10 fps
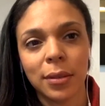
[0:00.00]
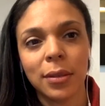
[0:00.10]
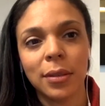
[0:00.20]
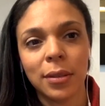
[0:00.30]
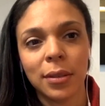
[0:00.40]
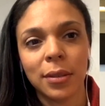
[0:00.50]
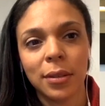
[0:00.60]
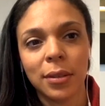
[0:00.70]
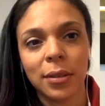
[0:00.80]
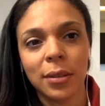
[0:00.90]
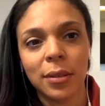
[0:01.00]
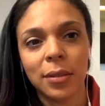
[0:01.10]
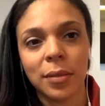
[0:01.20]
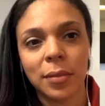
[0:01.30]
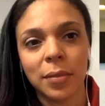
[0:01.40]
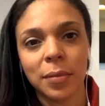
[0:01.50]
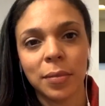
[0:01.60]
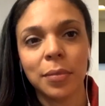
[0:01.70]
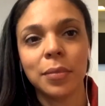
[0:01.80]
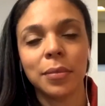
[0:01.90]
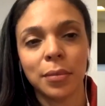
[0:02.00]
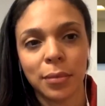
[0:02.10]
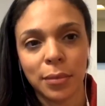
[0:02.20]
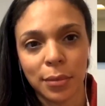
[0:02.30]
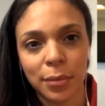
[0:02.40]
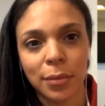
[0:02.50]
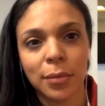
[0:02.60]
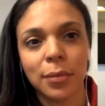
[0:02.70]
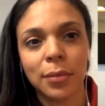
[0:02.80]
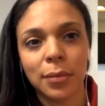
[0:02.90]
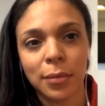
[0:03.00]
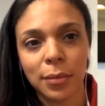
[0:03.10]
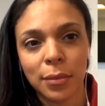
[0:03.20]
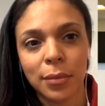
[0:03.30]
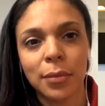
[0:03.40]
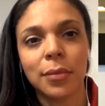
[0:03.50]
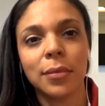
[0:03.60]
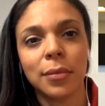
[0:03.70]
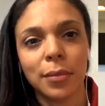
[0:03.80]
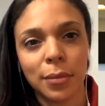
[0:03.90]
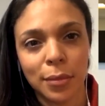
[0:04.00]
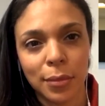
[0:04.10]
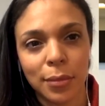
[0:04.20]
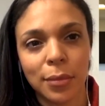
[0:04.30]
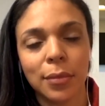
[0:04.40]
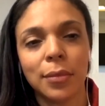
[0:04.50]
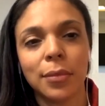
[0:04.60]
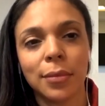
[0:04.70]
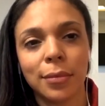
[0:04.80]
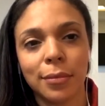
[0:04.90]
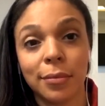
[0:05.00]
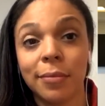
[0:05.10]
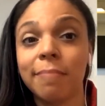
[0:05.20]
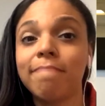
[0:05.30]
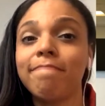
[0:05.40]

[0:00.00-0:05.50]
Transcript: The person shown says nothing.